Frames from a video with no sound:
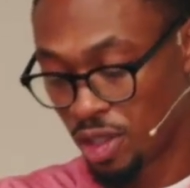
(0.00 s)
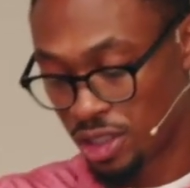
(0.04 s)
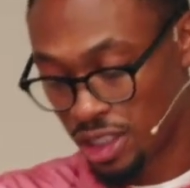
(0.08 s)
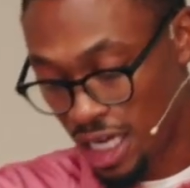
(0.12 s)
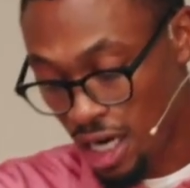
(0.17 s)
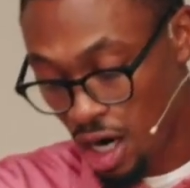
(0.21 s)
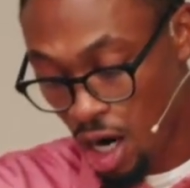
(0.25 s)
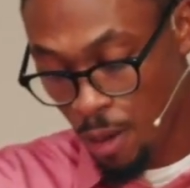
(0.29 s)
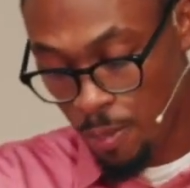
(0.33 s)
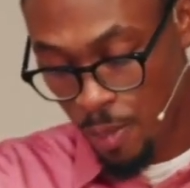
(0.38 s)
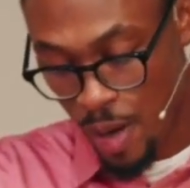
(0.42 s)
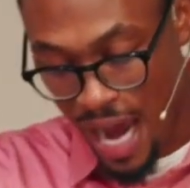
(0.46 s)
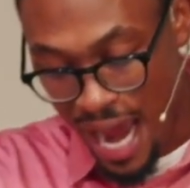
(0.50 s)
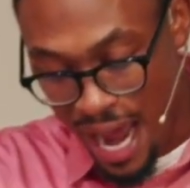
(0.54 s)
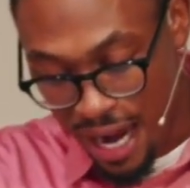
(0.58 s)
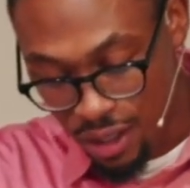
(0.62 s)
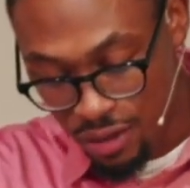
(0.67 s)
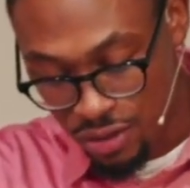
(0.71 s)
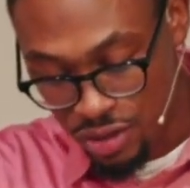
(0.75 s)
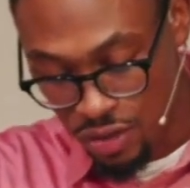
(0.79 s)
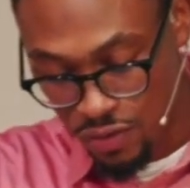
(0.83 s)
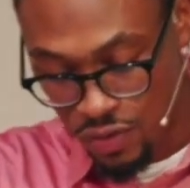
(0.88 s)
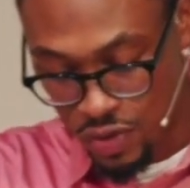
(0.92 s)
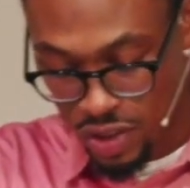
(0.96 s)
But there are
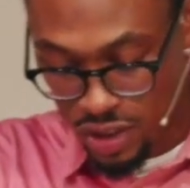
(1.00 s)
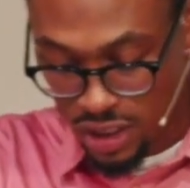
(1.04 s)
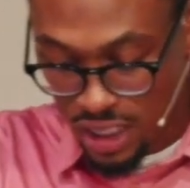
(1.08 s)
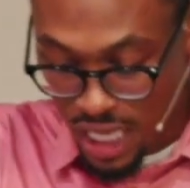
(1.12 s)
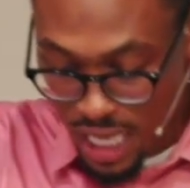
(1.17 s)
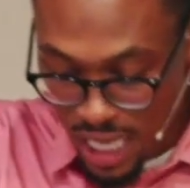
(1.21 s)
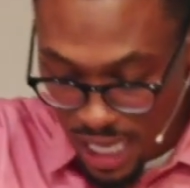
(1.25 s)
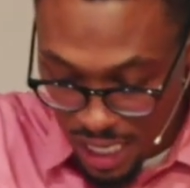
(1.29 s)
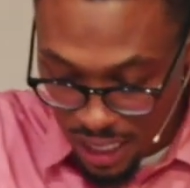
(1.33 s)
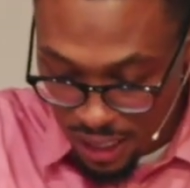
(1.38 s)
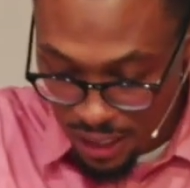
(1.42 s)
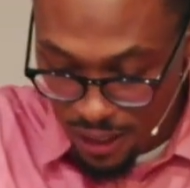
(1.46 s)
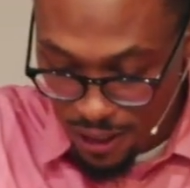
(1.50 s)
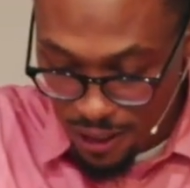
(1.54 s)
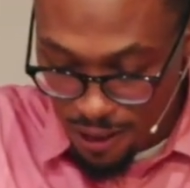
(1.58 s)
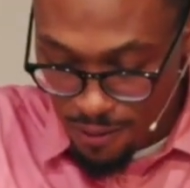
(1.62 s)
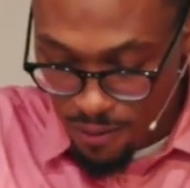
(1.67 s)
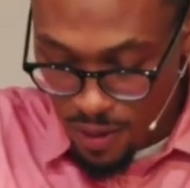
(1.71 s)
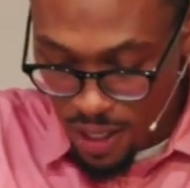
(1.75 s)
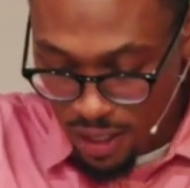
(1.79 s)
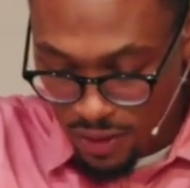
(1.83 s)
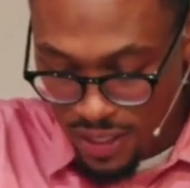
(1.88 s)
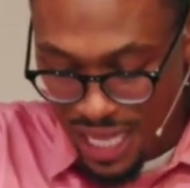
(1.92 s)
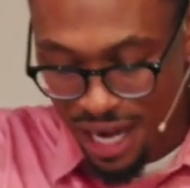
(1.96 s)
patterns of sin
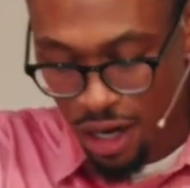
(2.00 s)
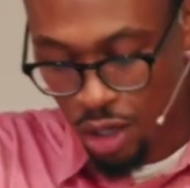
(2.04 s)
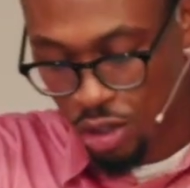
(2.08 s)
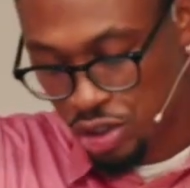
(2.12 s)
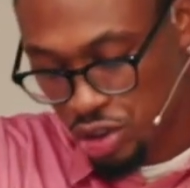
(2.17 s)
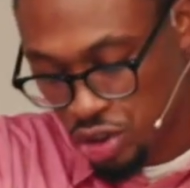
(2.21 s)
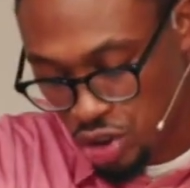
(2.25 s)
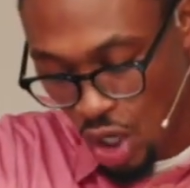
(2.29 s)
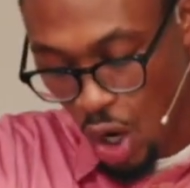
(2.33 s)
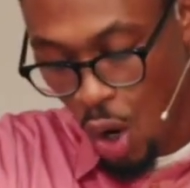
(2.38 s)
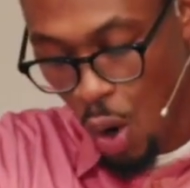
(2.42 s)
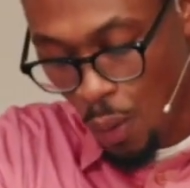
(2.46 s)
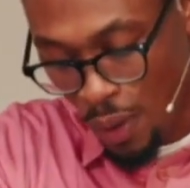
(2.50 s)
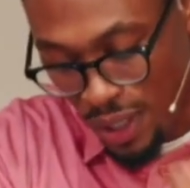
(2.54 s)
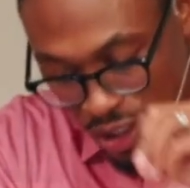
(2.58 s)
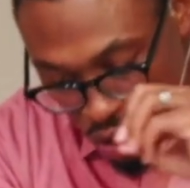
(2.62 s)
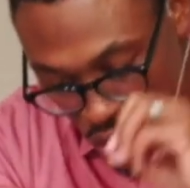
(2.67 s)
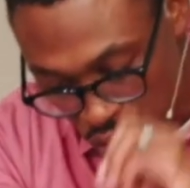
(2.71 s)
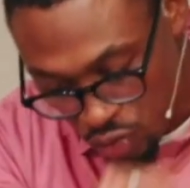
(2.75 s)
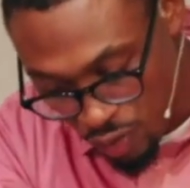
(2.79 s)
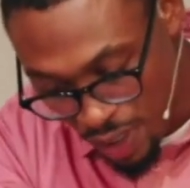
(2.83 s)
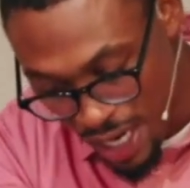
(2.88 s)
that are so